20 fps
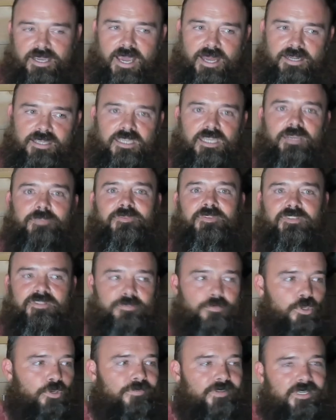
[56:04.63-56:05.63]
got to keep this
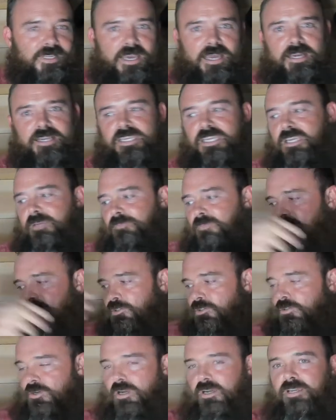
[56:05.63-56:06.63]
moving, got to keep this
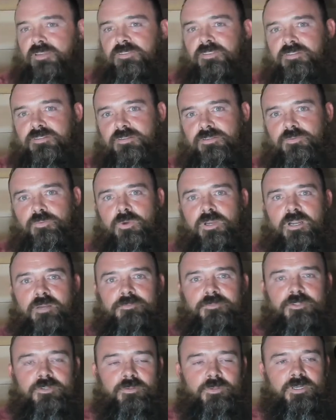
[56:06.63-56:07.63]
truck, and This is what I'm
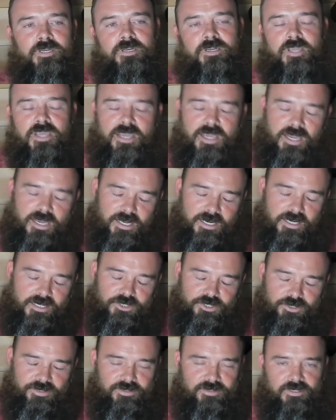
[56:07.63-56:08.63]
doing. And it
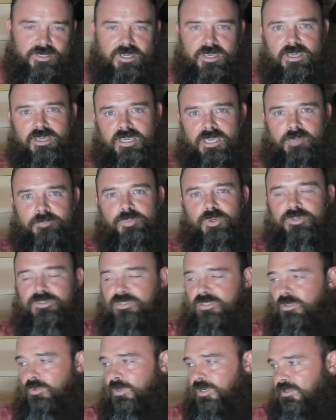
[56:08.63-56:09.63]
just, it puts
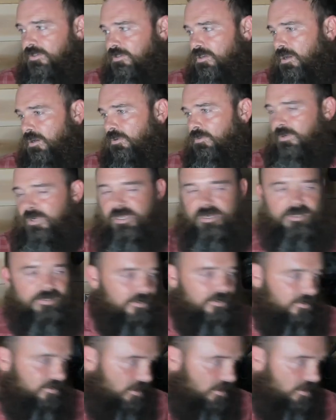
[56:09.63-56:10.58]
you in a zone and it's a